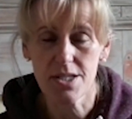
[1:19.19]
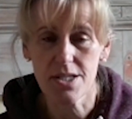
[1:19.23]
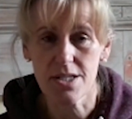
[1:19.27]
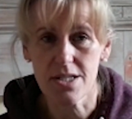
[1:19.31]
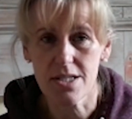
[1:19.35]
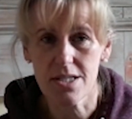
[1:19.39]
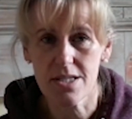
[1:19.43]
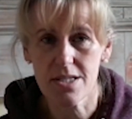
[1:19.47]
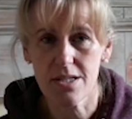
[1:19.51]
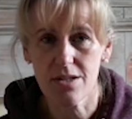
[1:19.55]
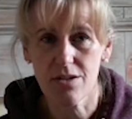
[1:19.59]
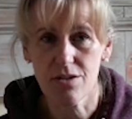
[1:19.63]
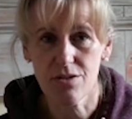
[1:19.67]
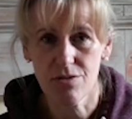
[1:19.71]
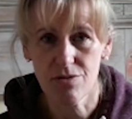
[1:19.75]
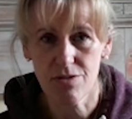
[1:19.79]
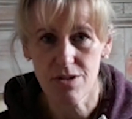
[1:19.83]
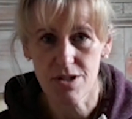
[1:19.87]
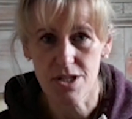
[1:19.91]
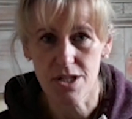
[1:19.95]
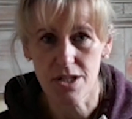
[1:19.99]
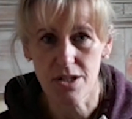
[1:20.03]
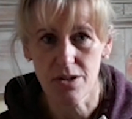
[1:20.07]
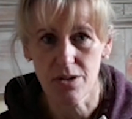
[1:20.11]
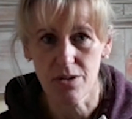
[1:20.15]
It is
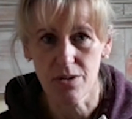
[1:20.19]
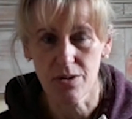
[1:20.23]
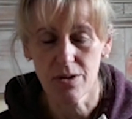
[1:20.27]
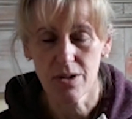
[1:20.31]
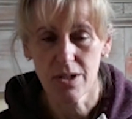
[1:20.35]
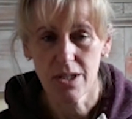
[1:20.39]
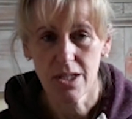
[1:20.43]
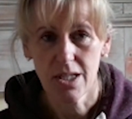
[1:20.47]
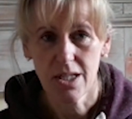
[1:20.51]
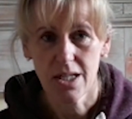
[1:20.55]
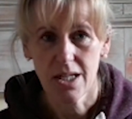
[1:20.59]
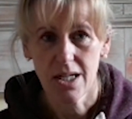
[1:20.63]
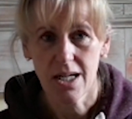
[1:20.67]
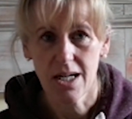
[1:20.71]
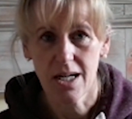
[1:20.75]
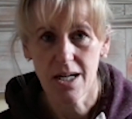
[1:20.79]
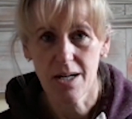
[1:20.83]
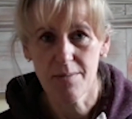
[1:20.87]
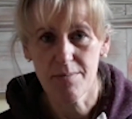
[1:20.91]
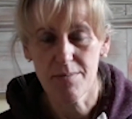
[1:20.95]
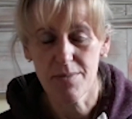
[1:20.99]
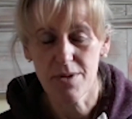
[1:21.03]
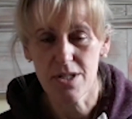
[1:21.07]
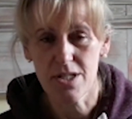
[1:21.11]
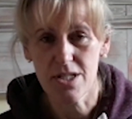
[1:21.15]
critical
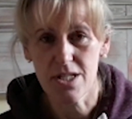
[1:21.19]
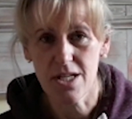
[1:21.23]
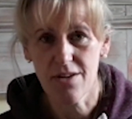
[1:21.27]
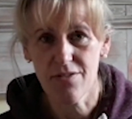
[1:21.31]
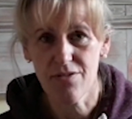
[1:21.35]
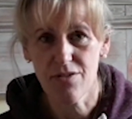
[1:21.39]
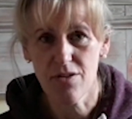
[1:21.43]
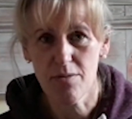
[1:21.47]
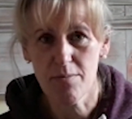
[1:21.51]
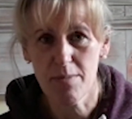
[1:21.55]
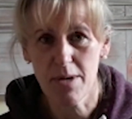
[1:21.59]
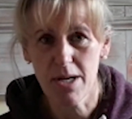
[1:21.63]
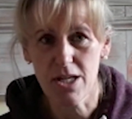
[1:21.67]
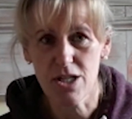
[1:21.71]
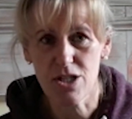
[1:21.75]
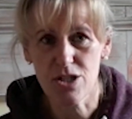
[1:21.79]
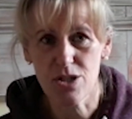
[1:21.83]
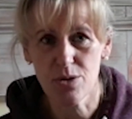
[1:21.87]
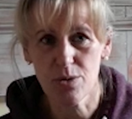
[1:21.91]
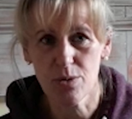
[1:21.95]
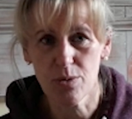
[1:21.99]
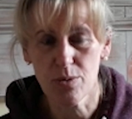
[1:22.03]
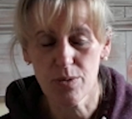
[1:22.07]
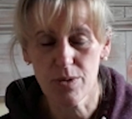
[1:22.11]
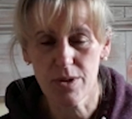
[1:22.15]
that Defra make sure